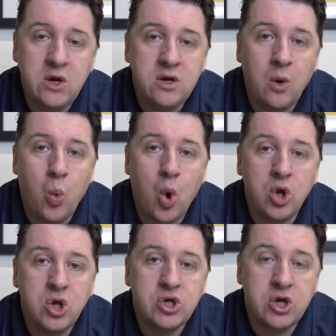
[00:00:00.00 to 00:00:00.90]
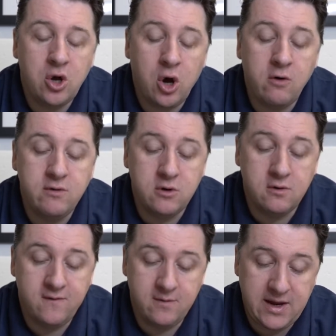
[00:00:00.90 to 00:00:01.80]
under one
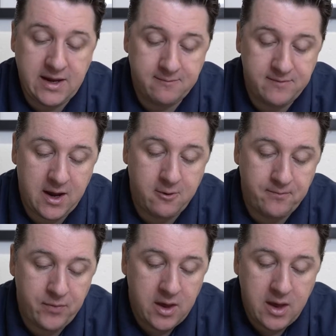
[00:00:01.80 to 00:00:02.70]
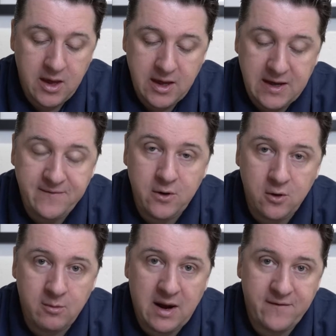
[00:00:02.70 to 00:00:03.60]
scenario for me. Now, if you
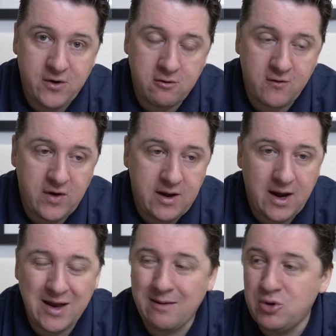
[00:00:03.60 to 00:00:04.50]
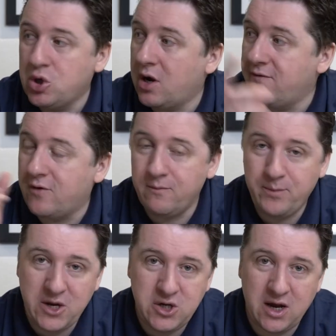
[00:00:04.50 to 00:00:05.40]
know my photography, and I'm sure I've
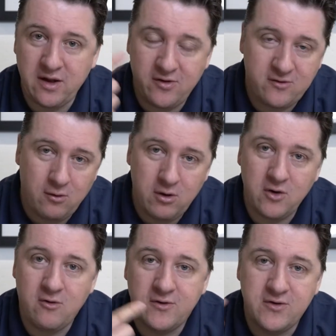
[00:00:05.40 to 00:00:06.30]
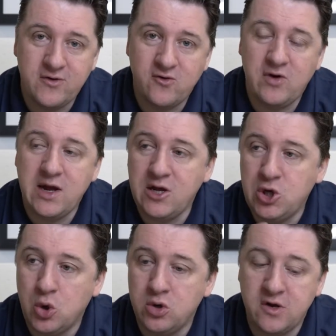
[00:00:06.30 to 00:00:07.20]
got pictures scrolling across the screen
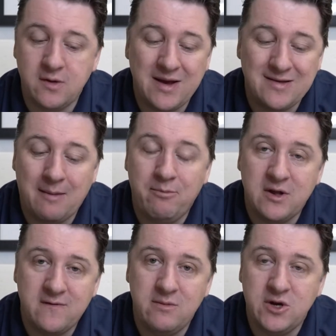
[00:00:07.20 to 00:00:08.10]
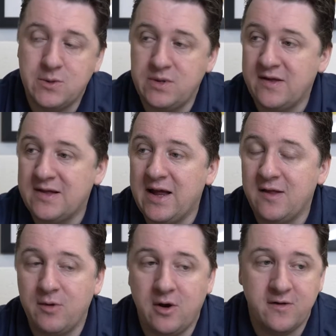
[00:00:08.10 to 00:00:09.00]
showing you some examples of images with this
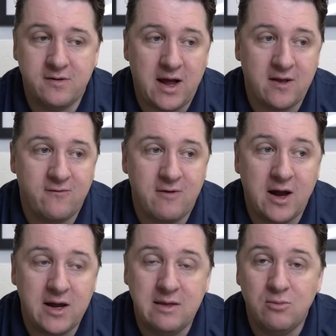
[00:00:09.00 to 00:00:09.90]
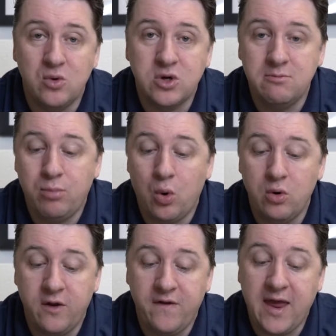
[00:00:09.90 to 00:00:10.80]
lens, because that's frankly the most
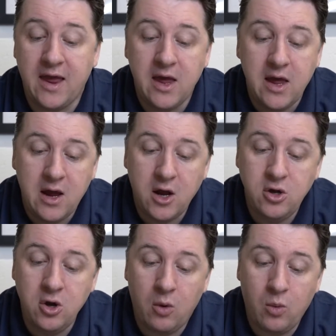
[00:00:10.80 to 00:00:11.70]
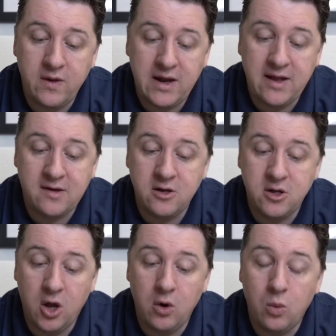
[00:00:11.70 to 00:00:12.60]
important thing. Not what the lens can
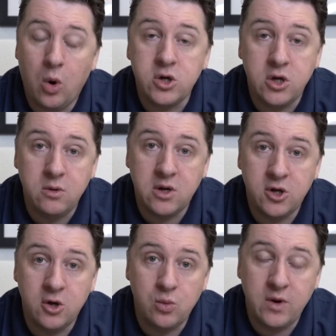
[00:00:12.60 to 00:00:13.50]
do, what you can do